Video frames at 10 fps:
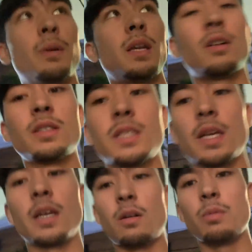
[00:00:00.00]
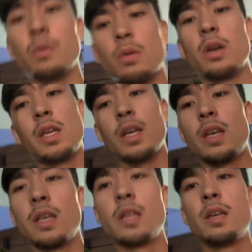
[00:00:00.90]
But now it's like I'll be working
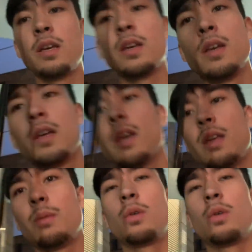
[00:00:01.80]
and